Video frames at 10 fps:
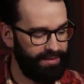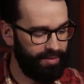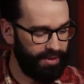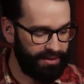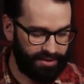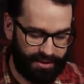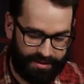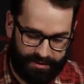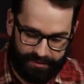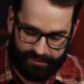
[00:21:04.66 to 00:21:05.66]
He
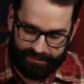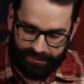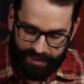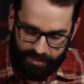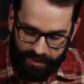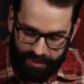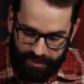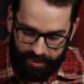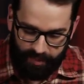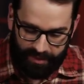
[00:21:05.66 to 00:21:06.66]
apologized. That's why you
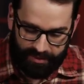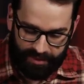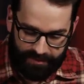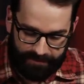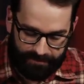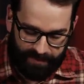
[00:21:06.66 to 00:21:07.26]
don't apologize.